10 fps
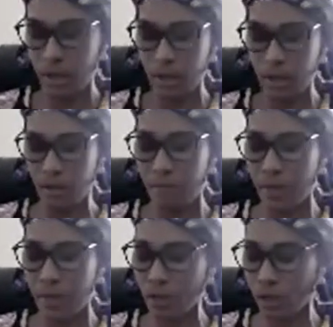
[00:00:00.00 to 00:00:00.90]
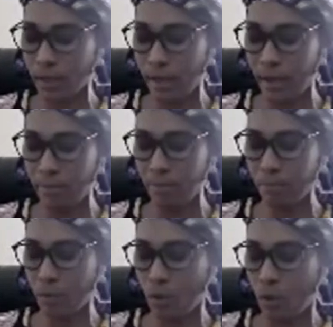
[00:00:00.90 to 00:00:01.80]
in a very short time,
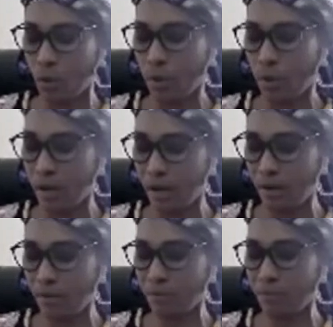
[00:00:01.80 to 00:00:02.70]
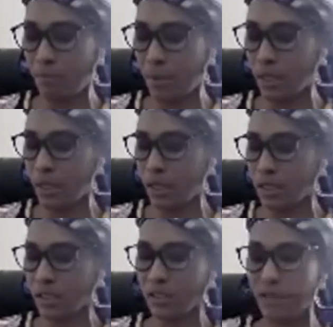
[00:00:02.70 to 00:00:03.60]
we have made a
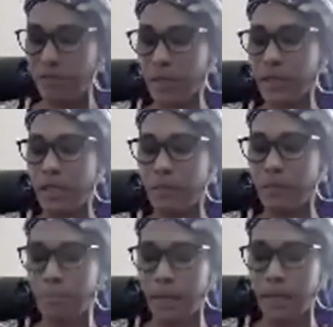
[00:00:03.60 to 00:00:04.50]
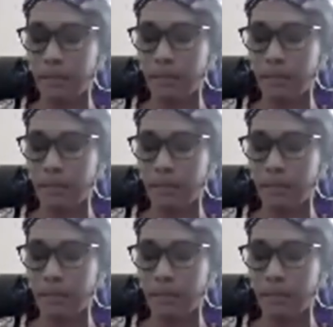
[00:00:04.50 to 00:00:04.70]
significant impact.